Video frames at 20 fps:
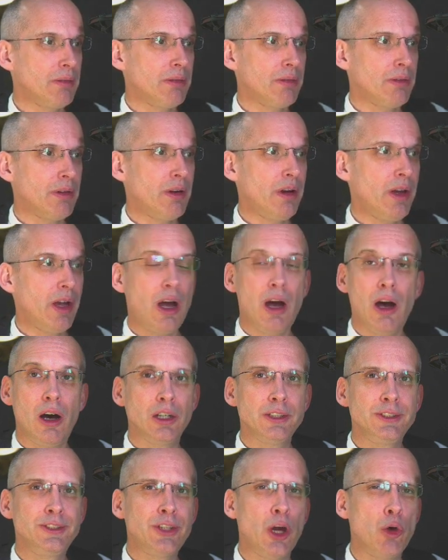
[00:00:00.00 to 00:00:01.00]
Right?
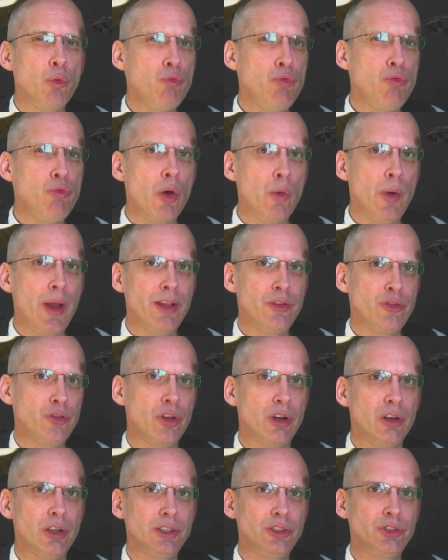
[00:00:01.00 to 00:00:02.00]
I don't know his
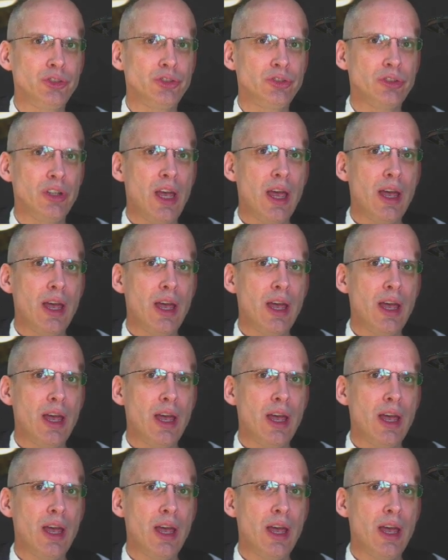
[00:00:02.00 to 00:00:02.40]
size.